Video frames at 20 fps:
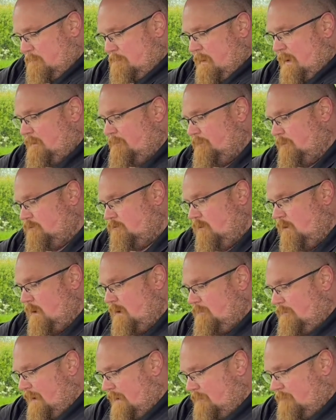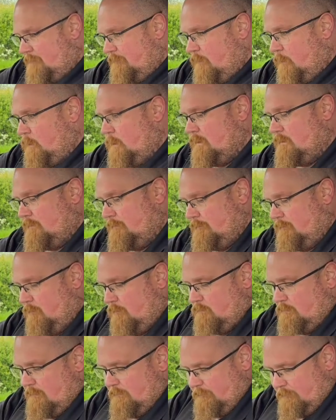back for drive and forward for
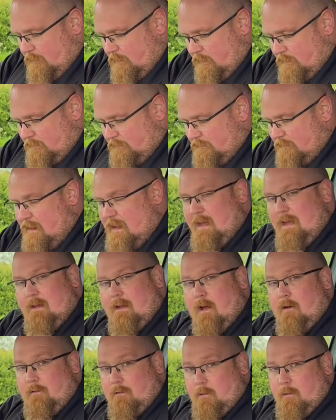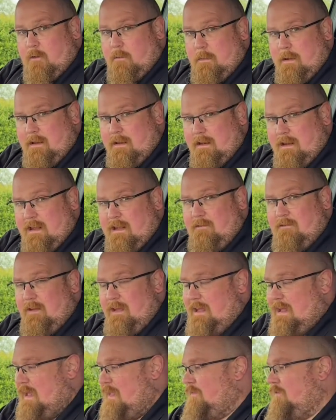reverse. Of course, being an
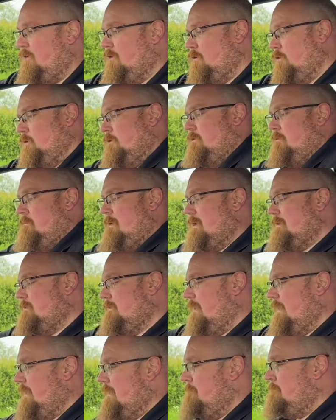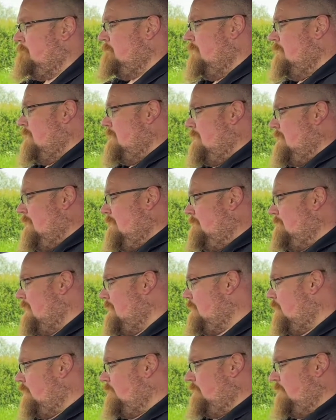EV, it's an automatic. Then
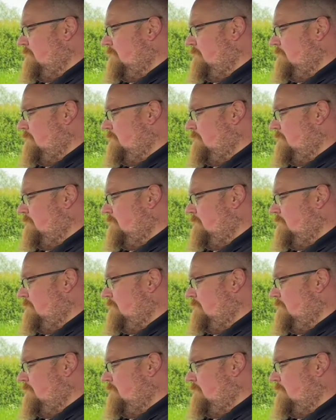on the